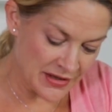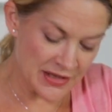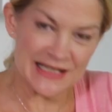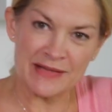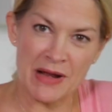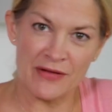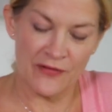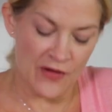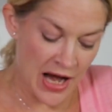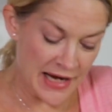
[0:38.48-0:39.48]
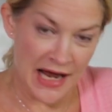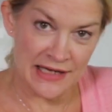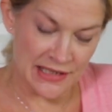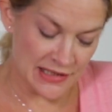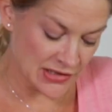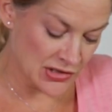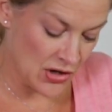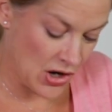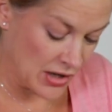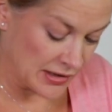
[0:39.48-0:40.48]
than the smell of frying onions and
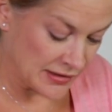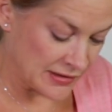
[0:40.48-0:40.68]
garlic.